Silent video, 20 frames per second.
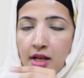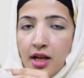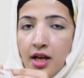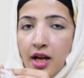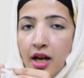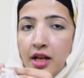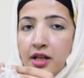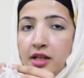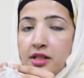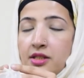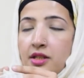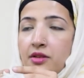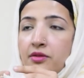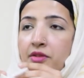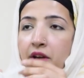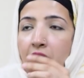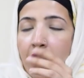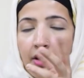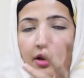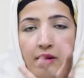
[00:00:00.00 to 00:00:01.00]
and it's a
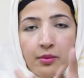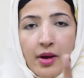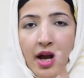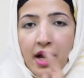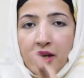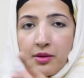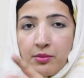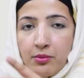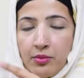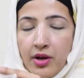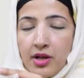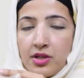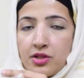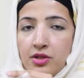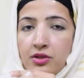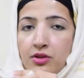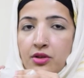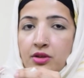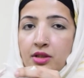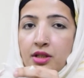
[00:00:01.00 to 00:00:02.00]
very bad
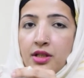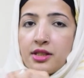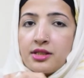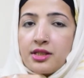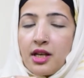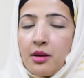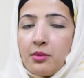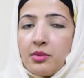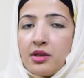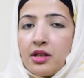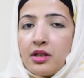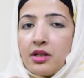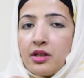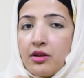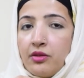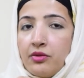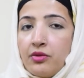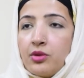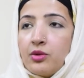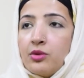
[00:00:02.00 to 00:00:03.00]
impression on the examiner
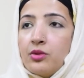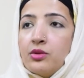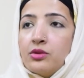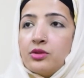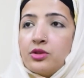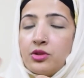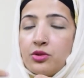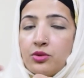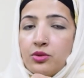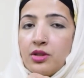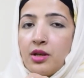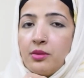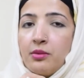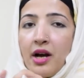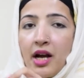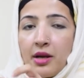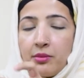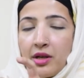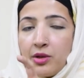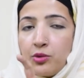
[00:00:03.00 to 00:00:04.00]
if you do the
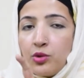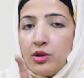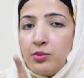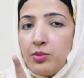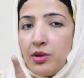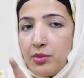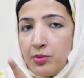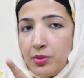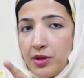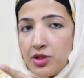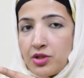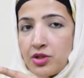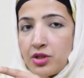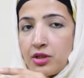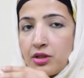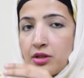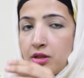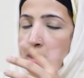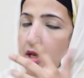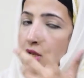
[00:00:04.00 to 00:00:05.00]
bimanual
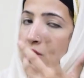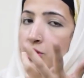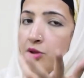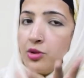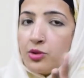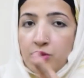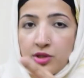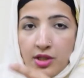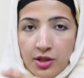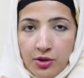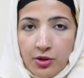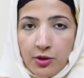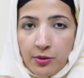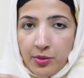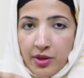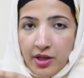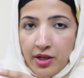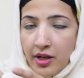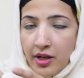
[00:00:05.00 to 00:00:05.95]
palpation using your bare